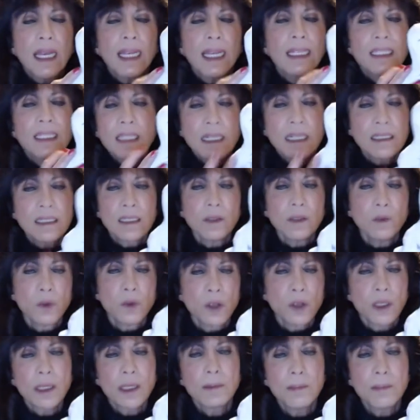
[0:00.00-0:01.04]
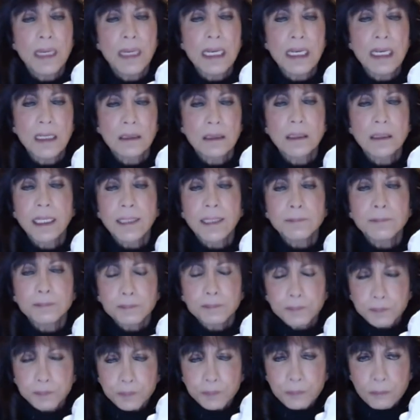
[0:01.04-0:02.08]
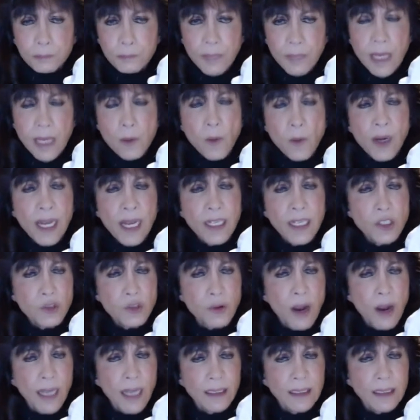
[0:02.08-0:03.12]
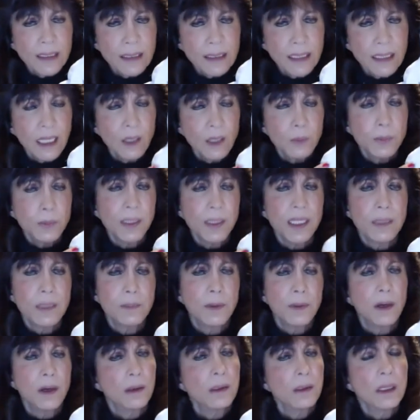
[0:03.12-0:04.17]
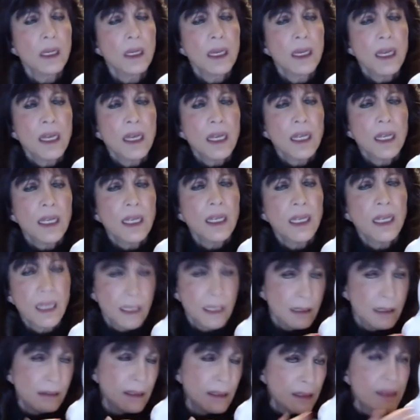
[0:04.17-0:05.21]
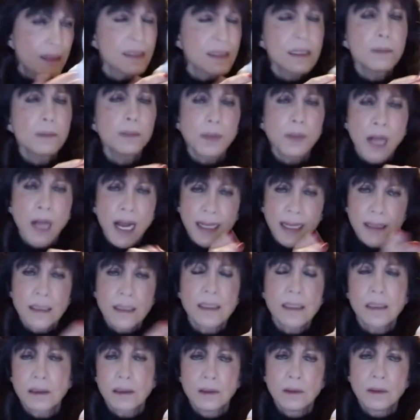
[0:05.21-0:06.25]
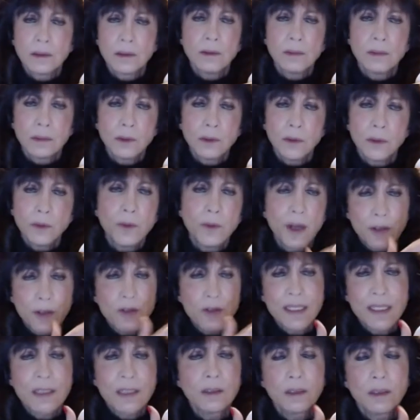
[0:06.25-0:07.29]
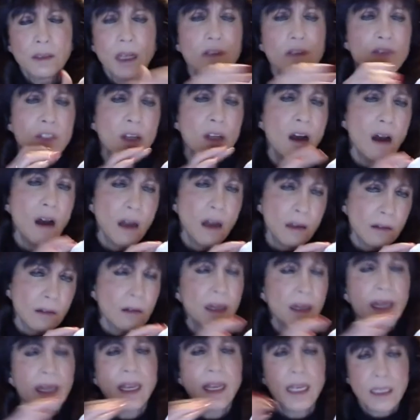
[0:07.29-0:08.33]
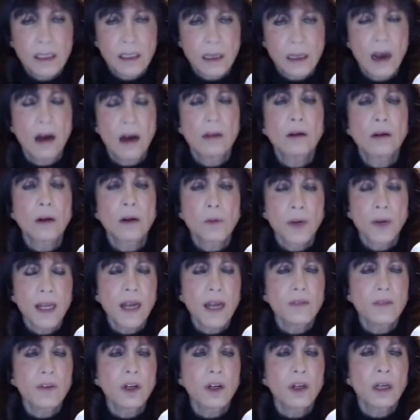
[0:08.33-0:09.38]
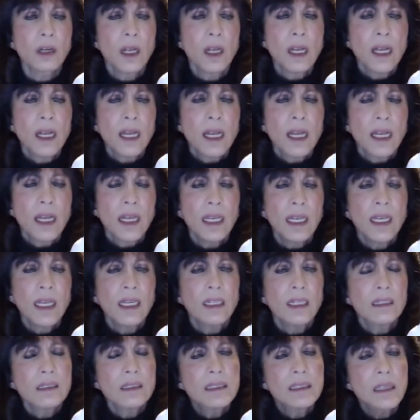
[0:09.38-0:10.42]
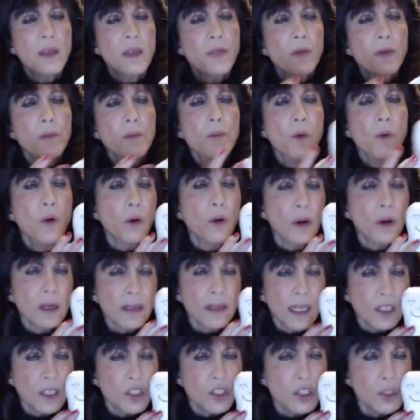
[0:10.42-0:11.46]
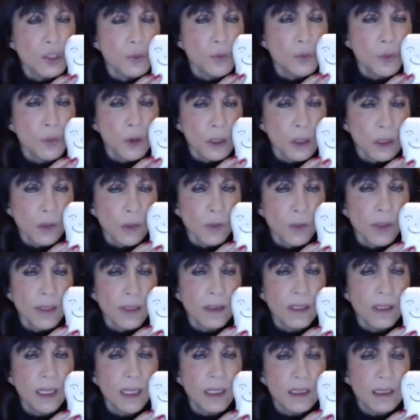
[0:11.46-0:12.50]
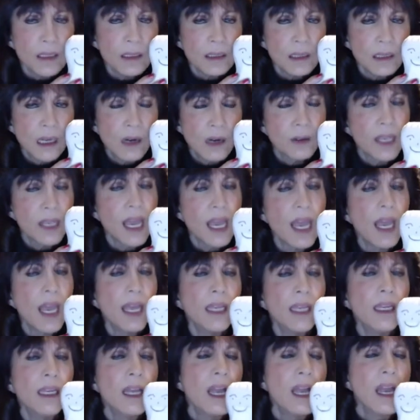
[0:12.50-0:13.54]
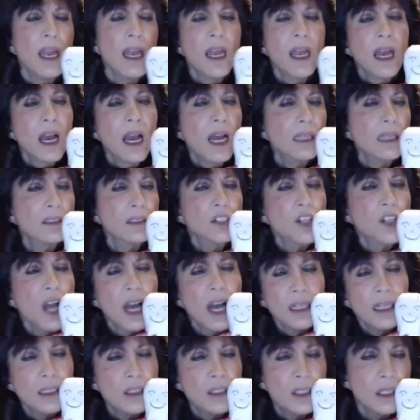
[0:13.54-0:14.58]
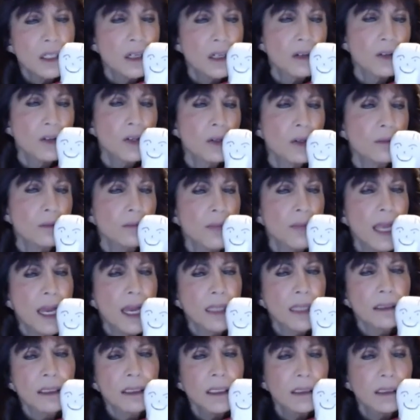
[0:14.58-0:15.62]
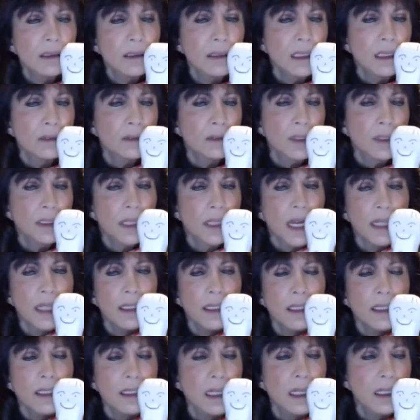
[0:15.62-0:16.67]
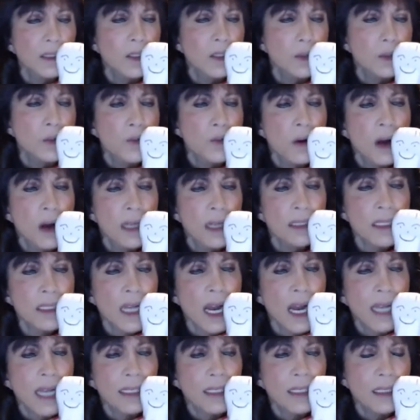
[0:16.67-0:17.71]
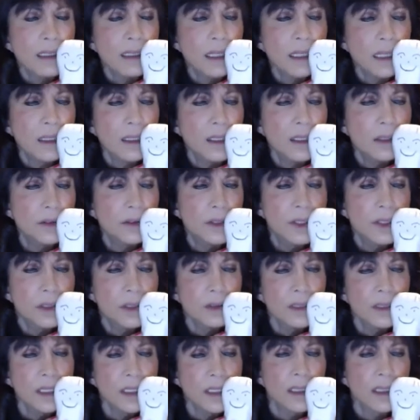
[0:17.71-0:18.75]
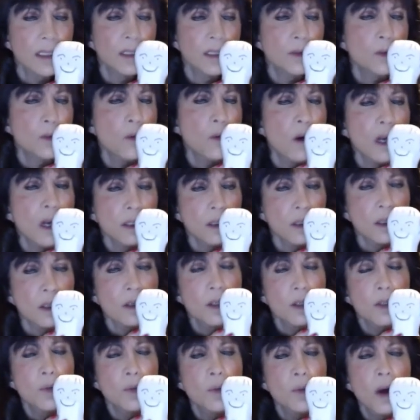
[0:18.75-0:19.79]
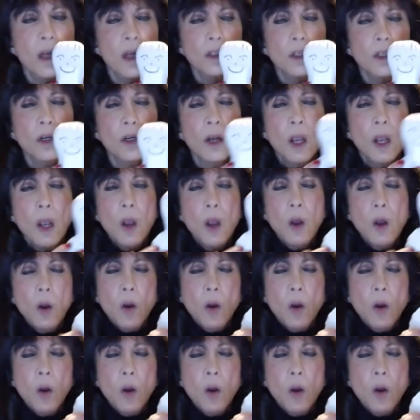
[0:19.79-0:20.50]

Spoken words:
It doesn't work immediately. And what I try to tell people, and this applies to whether it's a love doll or a hate doll or whatever, is the more that you work with it, okay, John Doe, you're madly in love with Aida. You want Aida. You do this. You want her. You want her.